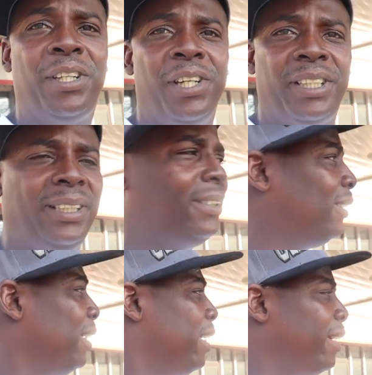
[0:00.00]
cookies
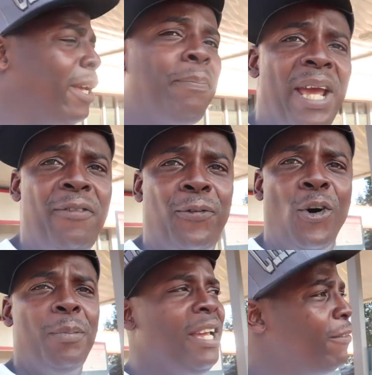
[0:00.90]
and pay
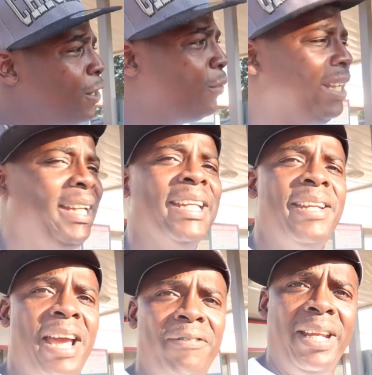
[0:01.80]
for them, even though he
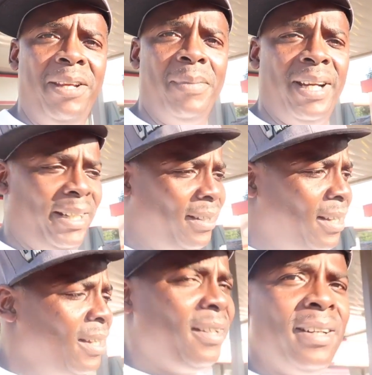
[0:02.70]
didn't have any money.
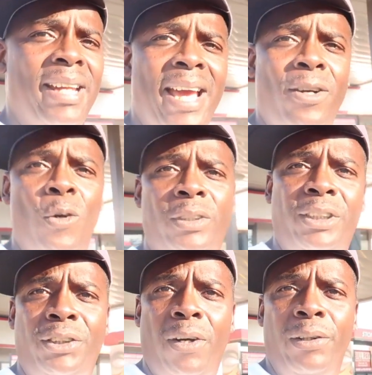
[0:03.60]
That goes to
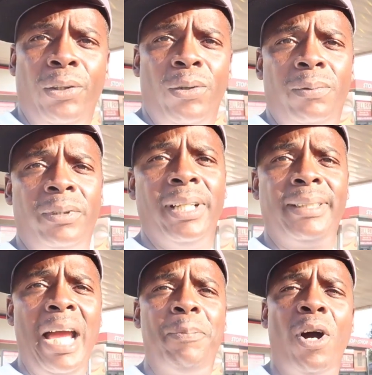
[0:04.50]
show you the
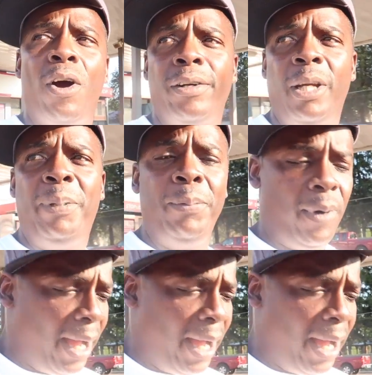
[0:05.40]
type of heart that people